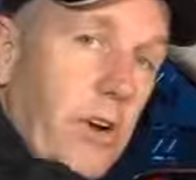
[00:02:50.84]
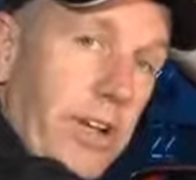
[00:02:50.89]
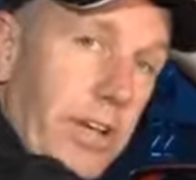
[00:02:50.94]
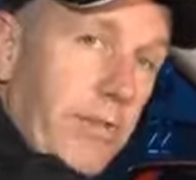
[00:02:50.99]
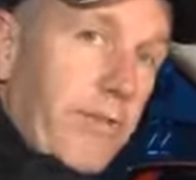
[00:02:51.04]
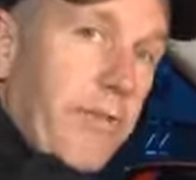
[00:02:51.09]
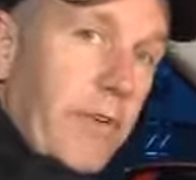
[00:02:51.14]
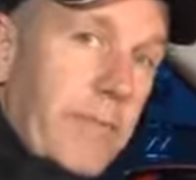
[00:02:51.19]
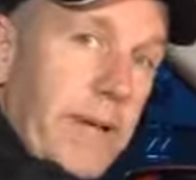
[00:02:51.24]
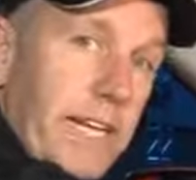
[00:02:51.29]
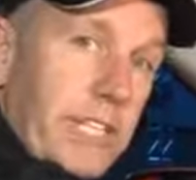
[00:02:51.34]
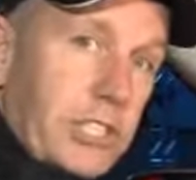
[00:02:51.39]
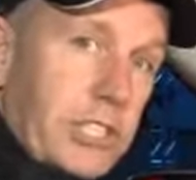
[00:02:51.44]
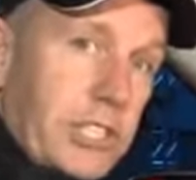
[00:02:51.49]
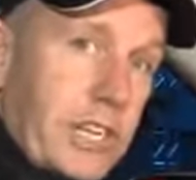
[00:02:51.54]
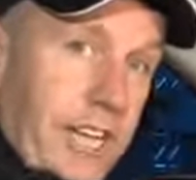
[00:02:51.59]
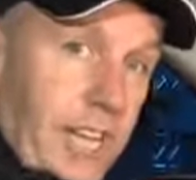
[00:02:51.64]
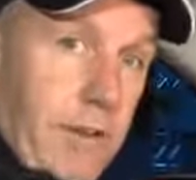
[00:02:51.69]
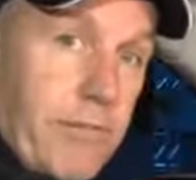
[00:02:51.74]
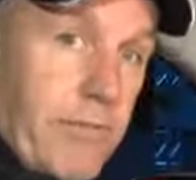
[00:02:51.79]
for
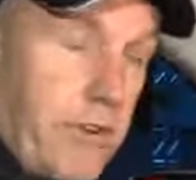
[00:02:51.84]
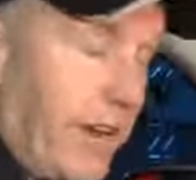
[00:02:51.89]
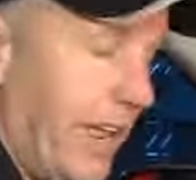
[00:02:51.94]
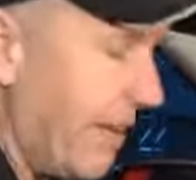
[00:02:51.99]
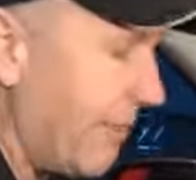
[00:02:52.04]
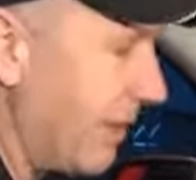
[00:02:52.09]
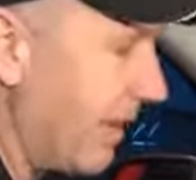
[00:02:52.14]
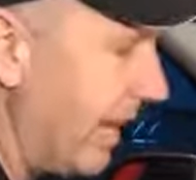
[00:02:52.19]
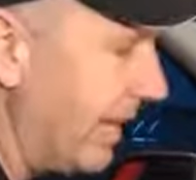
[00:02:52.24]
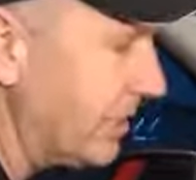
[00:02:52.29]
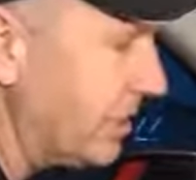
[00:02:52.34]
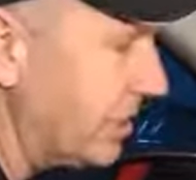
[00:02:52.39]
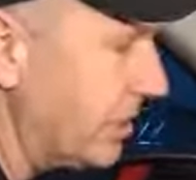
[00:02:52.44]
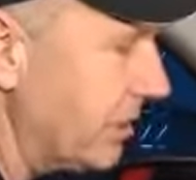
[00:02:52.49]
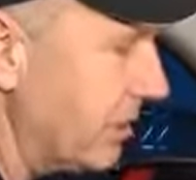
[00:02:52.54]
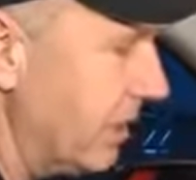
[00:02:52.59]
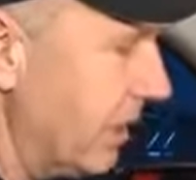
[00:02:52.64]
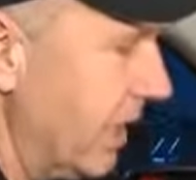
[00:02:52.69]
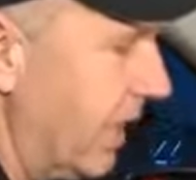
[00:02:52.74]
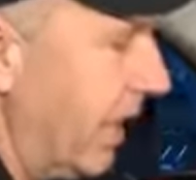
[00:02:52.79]
information and for
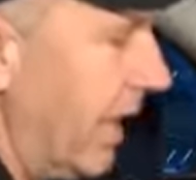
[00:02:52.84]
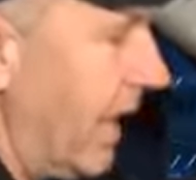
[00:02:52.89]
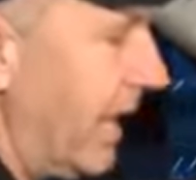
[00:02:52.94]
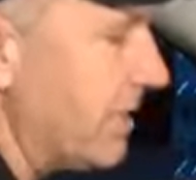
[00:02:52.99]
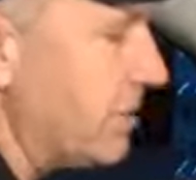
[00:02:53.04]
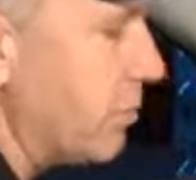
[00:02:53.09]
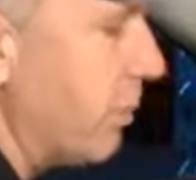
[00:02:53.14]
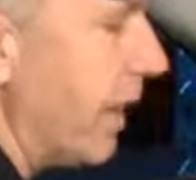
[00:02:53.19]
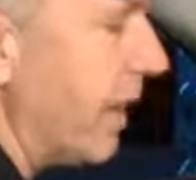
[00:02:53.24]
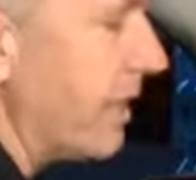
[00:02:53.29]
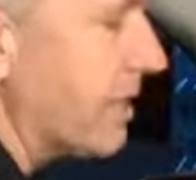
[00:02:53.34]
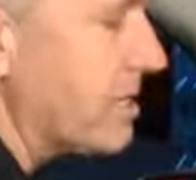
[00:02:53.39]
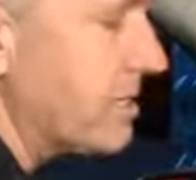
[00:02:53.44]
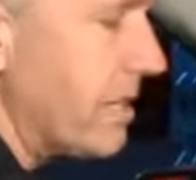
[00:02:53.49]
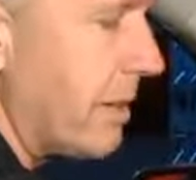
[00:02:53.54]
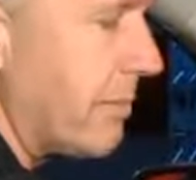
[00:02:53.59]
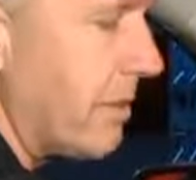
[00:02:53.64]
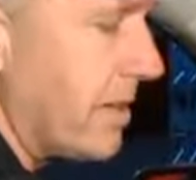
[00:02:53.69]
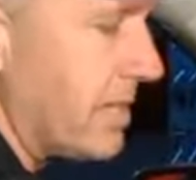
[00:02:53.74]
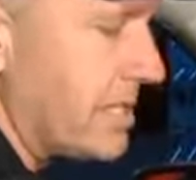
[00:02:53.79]
navigation, as well
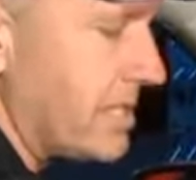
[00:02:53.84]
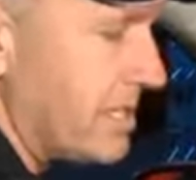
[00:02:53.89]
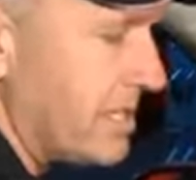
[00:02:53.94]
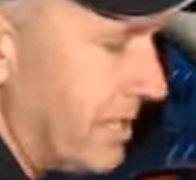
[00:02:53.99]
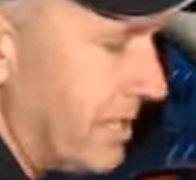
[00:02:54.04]
as some of the